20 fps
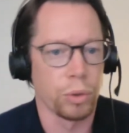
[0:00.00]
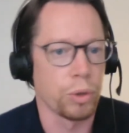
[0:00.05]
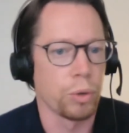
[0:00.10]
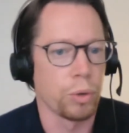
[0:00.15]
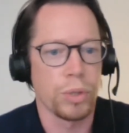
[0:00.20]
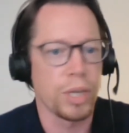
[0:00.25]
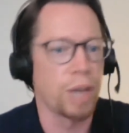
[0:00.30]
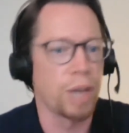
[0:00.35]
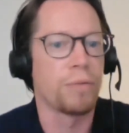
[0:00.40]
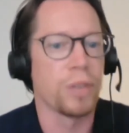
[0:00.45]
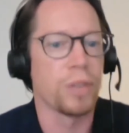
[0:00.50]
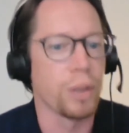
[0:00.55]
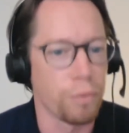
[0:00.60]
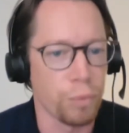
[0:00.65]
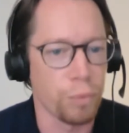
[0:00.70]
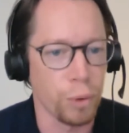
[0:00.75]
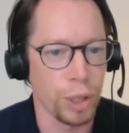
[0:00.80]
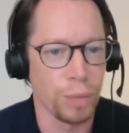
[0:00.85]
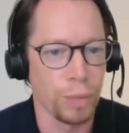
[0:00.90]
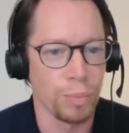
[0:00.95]
So safety and
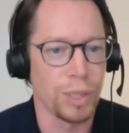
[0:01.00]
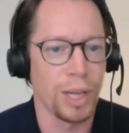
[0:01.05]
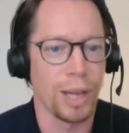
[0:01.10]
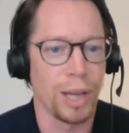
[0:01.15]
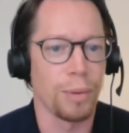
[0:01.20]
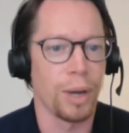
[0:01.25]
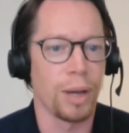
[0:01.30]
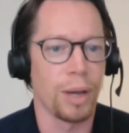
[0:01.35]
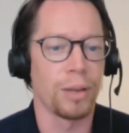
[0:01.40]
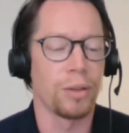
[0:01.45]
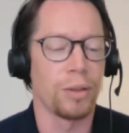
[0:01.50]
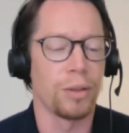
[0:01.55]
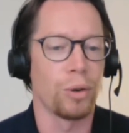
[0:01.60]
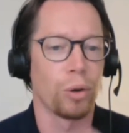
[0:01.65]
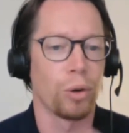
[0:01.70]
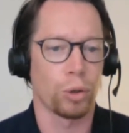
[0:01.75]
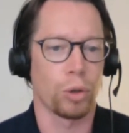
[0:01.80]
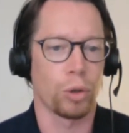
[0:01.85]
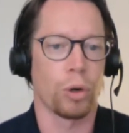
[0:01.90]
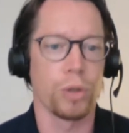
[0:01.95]
freedom, say, and you're
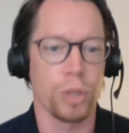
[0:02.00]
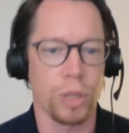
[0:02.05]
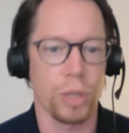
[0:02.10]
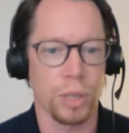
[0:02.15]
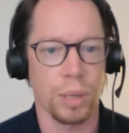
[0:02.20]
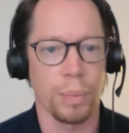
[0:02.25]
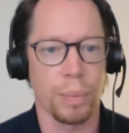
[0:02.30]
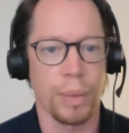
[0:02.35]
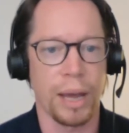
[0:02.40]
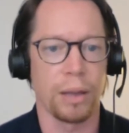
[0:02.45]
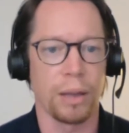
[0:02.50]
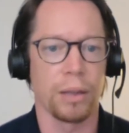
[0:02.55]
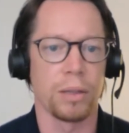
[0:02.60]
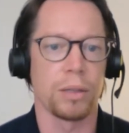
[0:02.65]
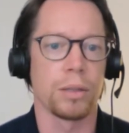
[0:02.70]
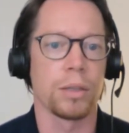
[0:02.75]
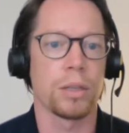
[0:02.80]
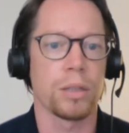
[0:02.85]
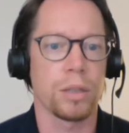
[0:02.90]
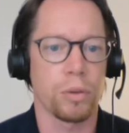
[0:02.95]
not conscious about it,
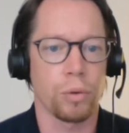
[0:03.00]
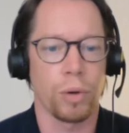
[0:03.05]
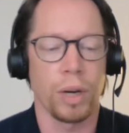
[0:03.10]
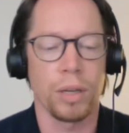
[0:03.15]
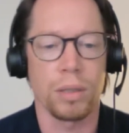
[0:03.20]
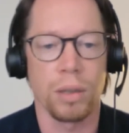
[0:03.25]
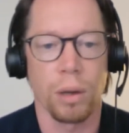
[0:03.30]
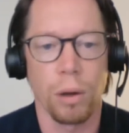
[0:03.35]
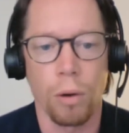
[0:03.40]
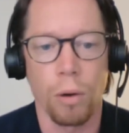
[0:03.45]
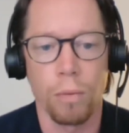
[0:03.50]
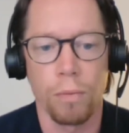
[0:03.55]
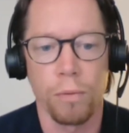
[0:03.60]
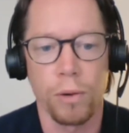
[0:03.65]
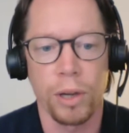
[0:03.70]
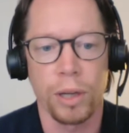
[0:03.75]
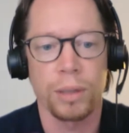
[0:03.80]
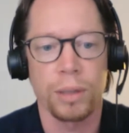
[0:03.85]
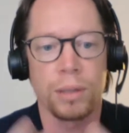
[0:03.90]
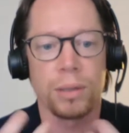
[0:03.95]
and this creates a
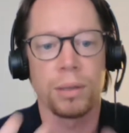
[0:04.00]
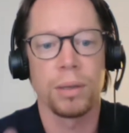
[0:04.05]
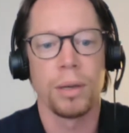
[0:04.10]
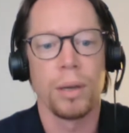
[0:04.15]
conflict.